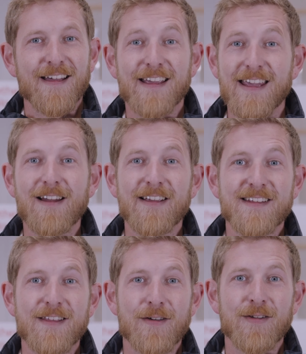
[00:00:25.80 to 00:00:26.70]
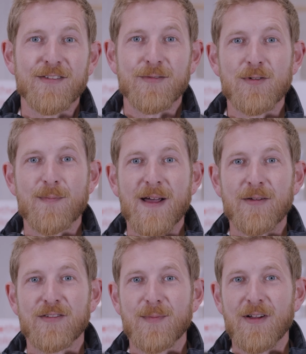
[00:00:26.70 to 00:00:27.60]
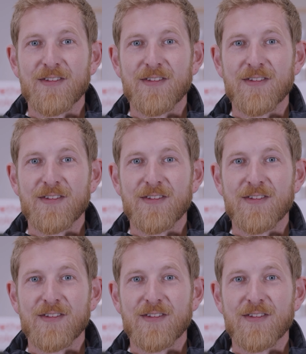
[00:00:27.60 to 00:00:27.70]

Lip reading: Keylite's ethos is all about smart